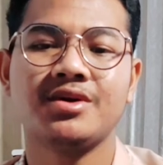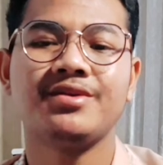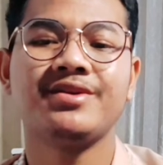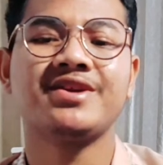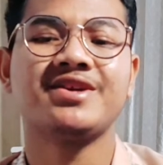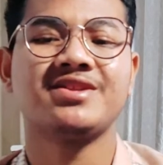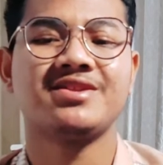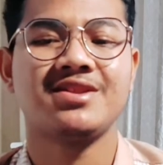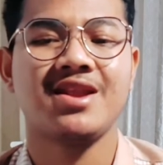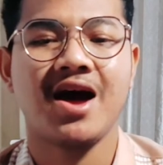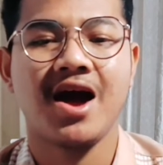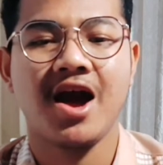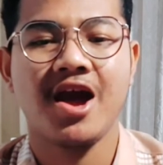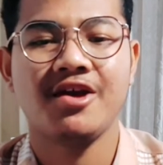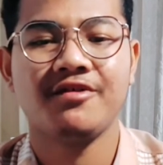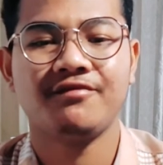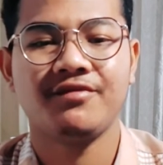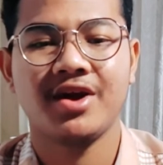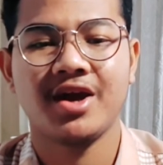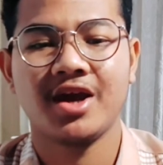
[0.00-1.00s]

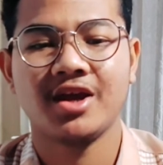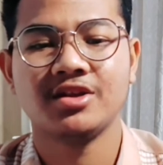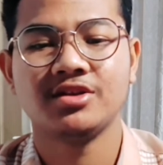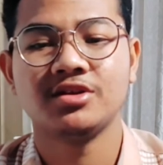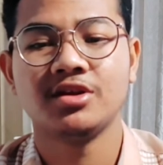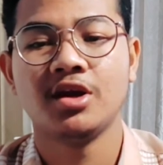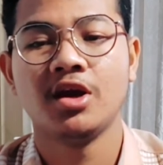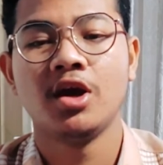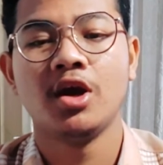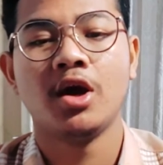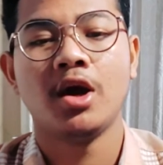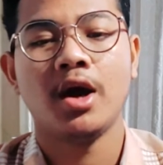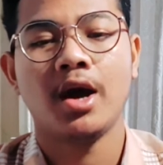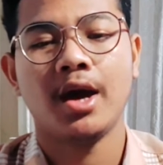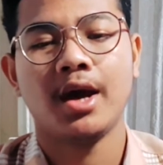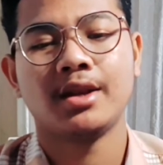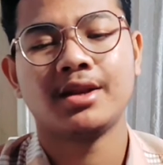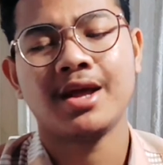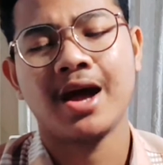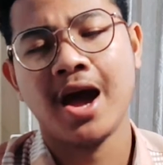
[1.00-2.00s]
recognize when
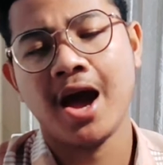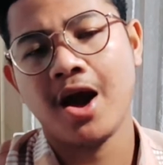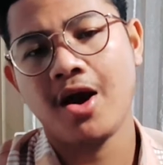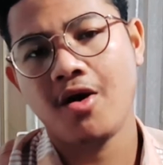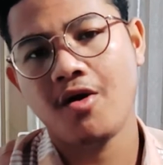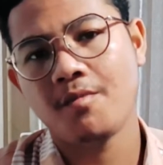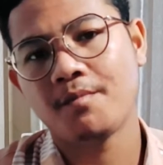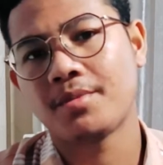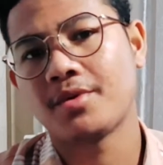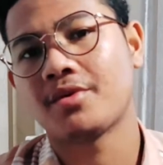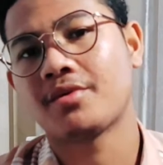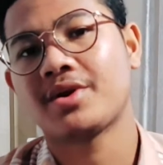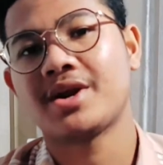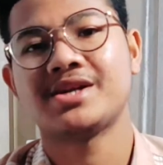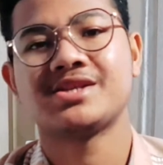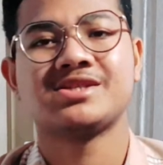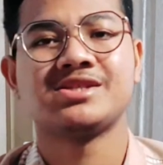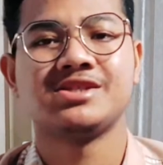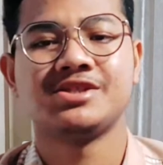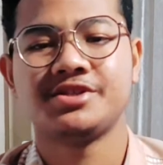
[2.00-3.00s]
and how
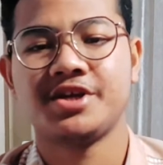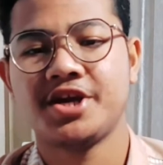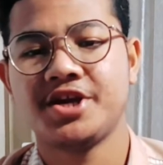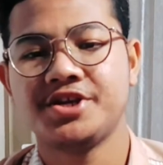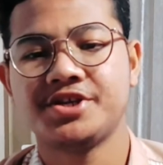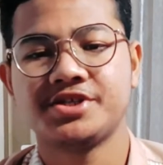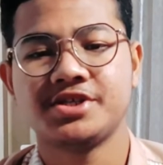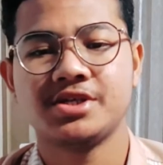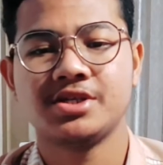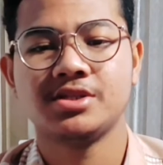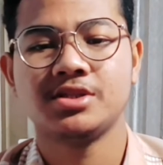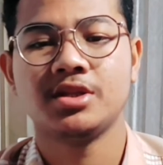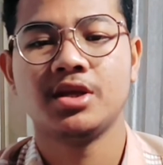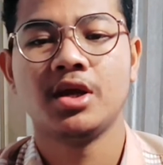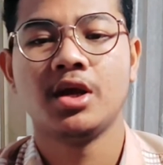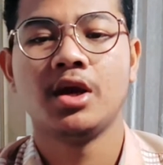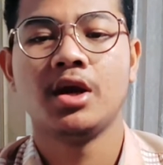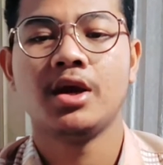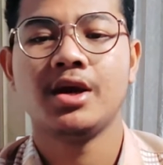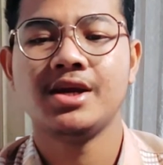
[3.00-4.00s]

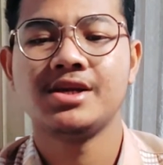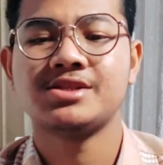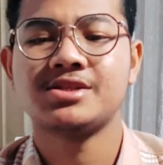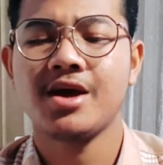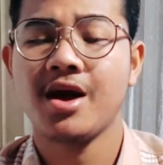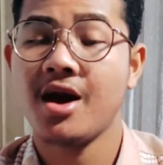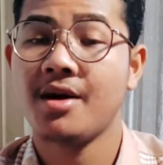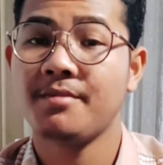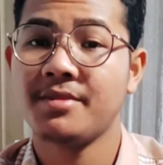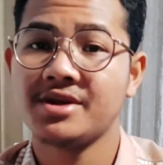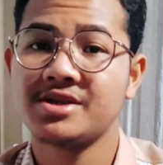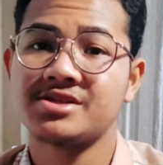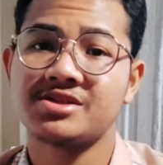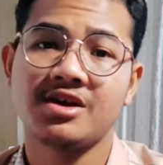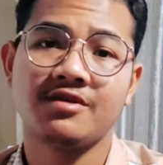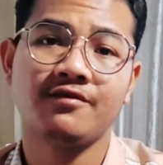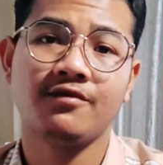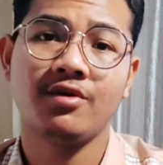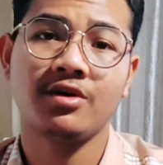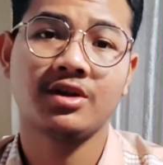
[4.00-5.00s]
procrastination is harming
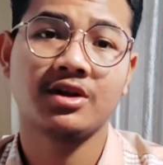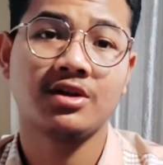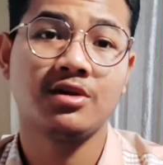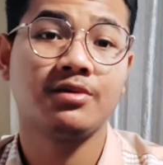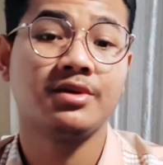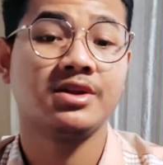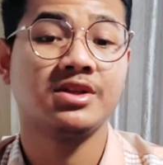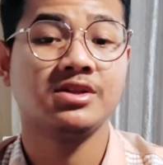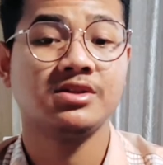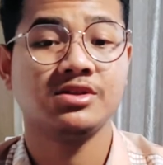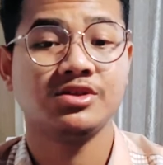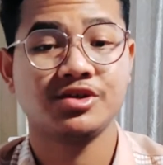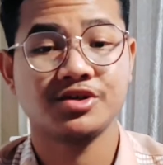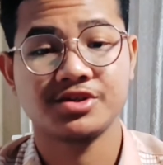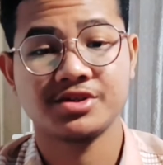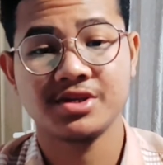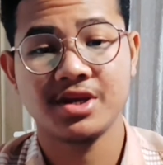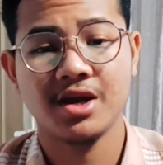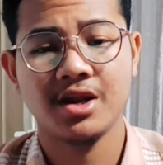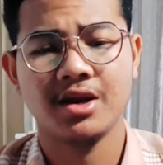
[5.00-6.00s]
someone, including
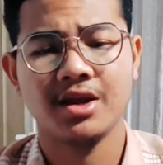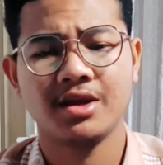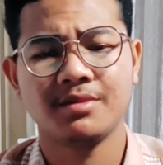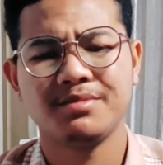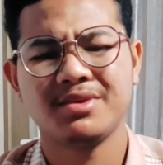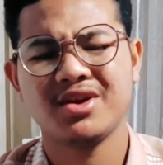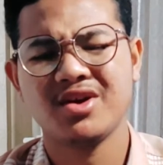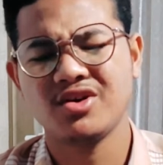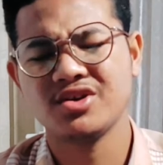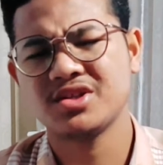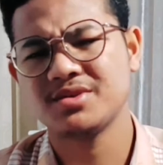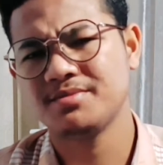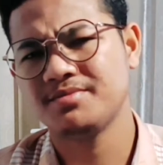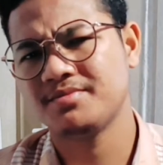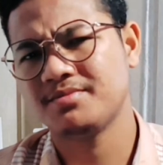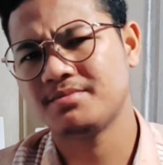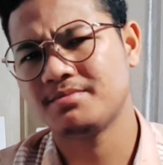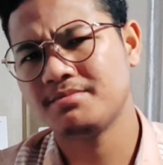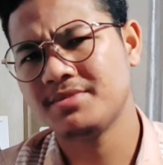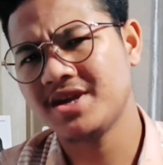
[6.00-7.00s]
yourself, and because
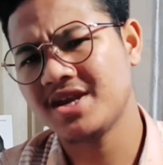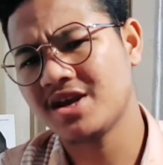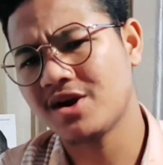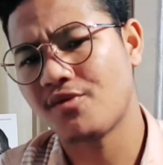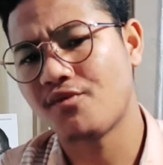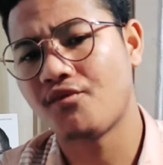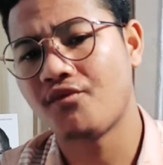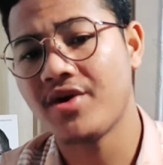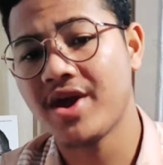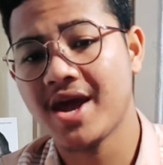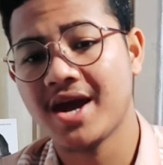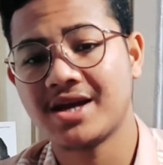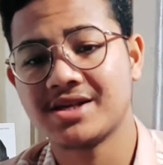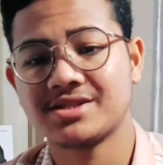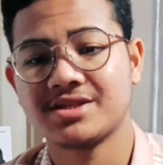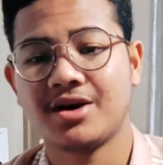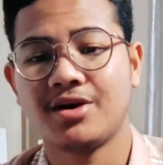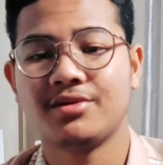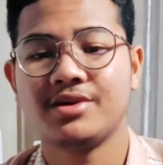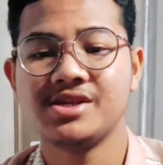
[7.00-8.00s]
being aware
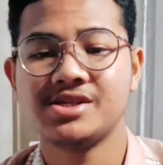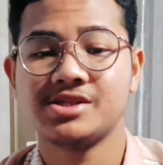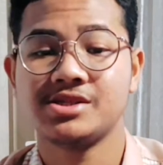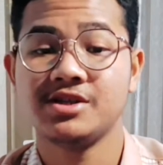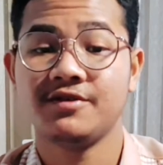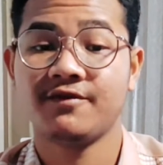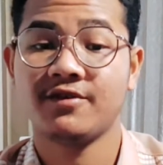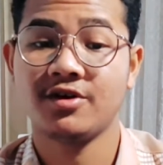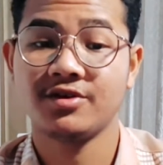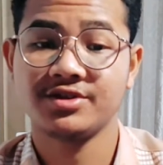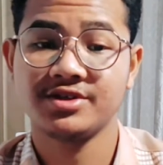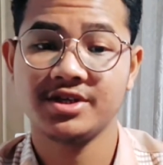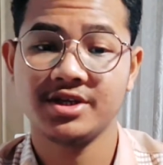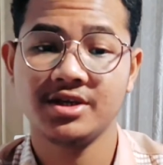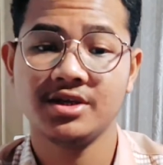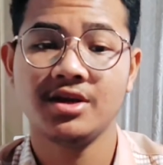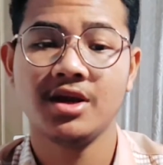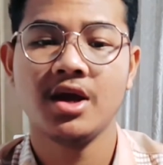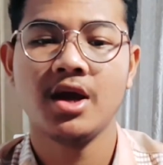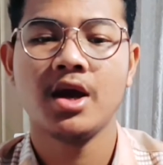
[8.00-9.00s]
of this
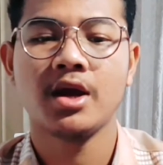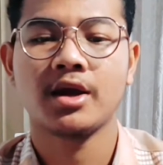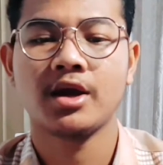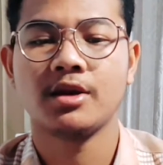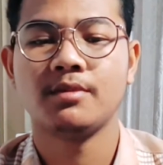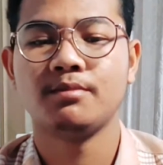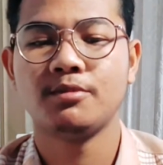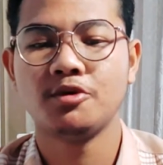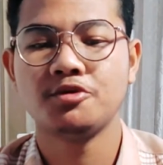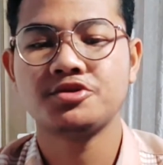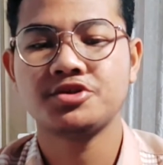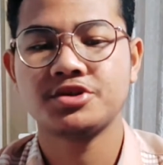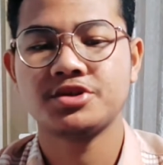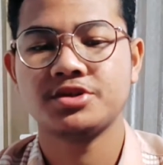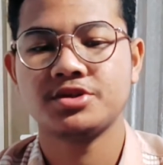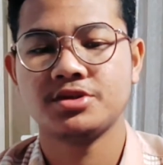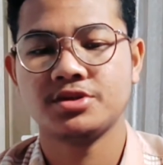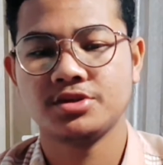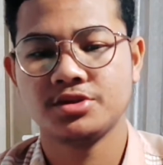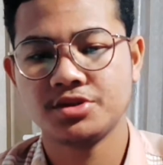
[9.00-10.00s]
difficulty can
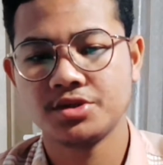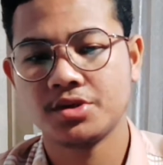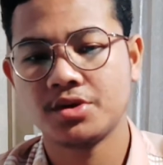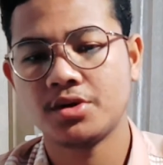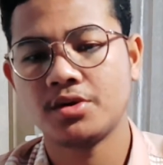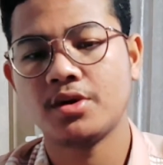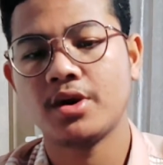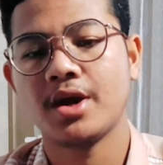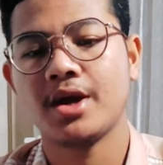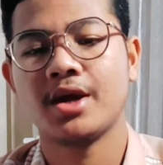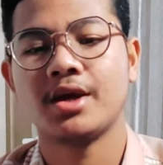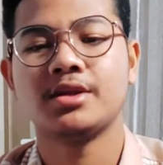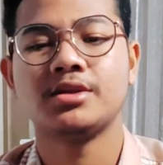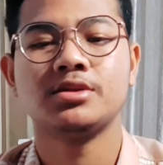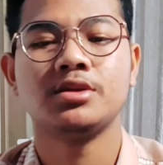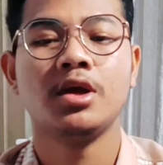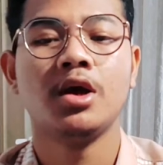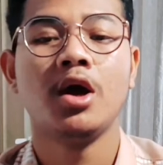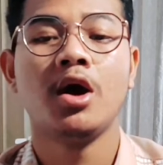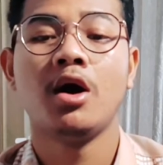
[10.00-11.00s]
boost your
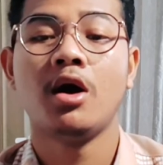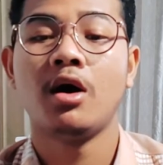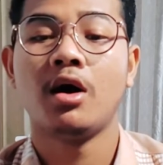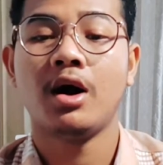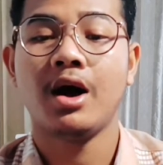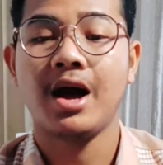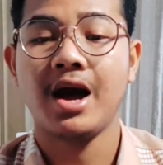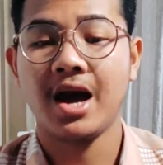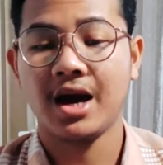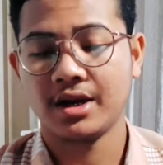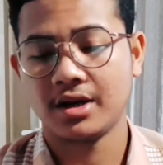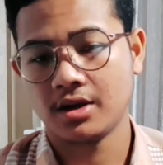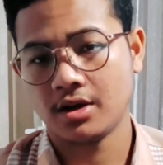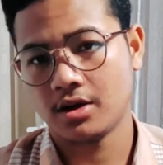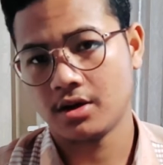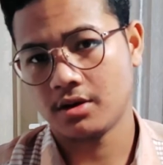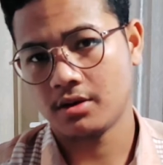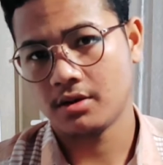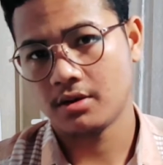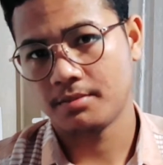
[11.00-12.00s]
and
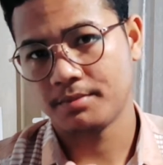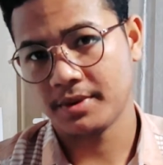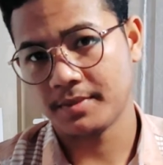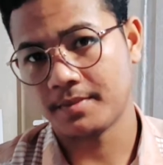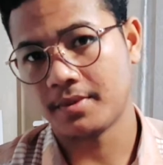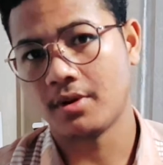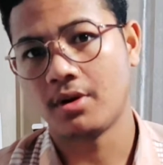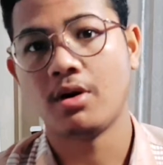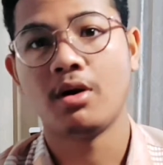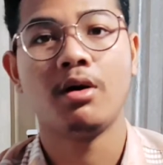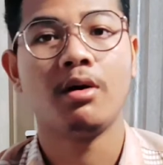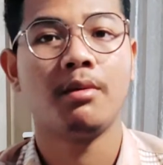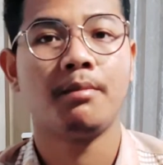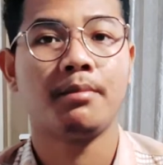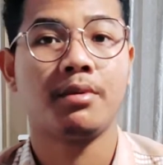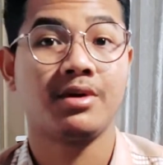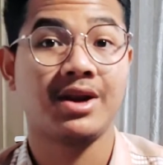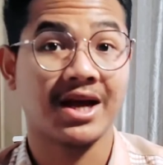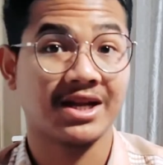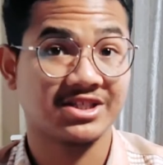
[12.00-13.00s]
other people's
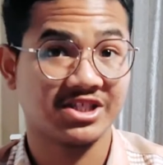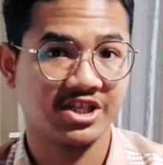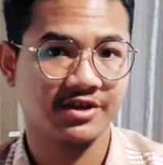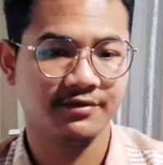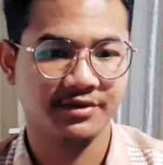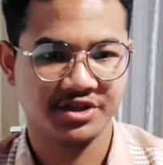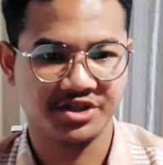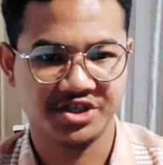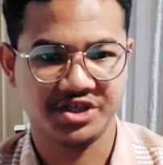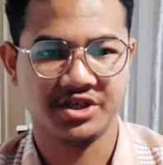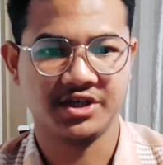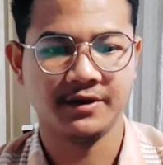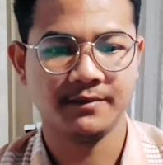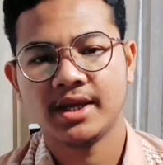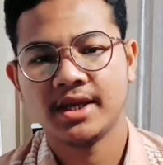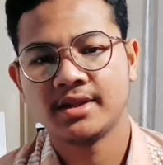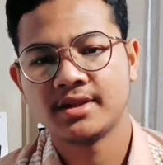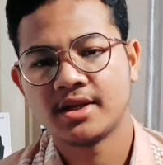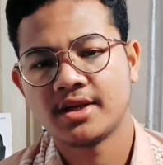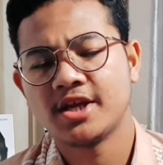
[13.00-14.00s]
productivity.
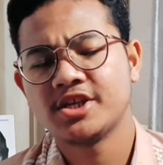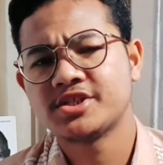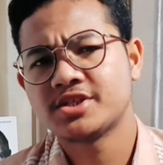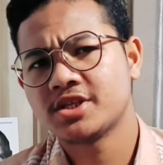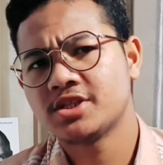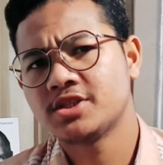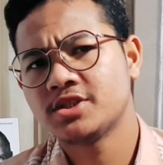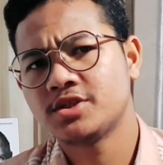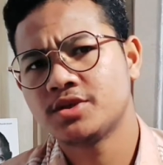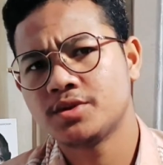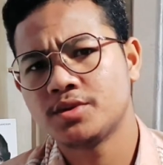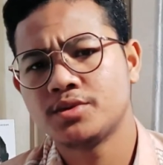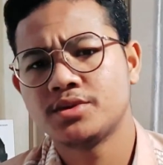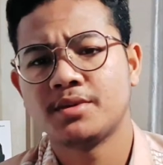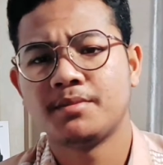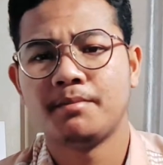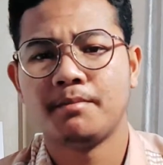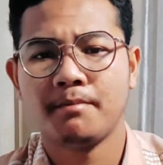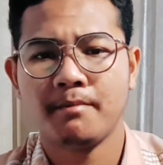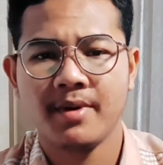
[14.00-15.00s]
In addition to
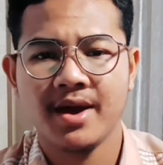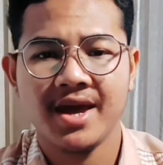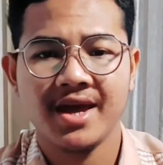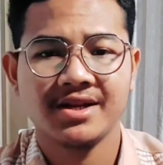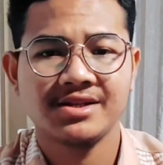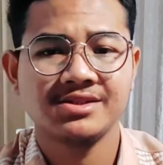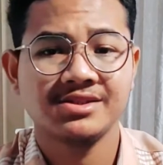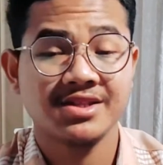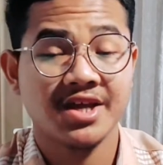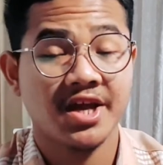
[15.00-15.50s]
the main